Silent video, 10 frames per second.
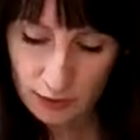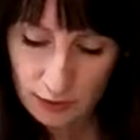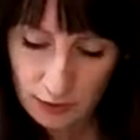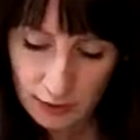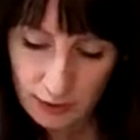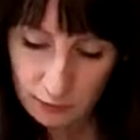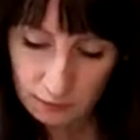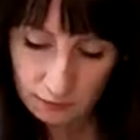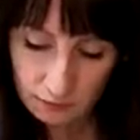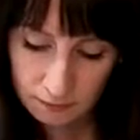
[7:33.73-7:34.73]
that I'm
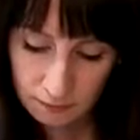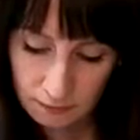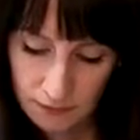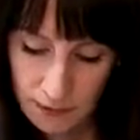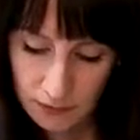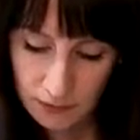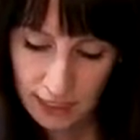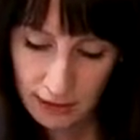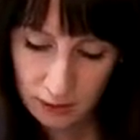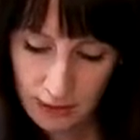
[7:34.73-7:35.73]
dipping
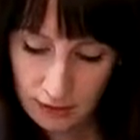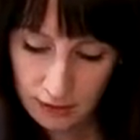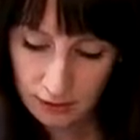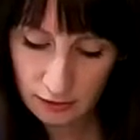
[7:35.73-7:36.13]
out here.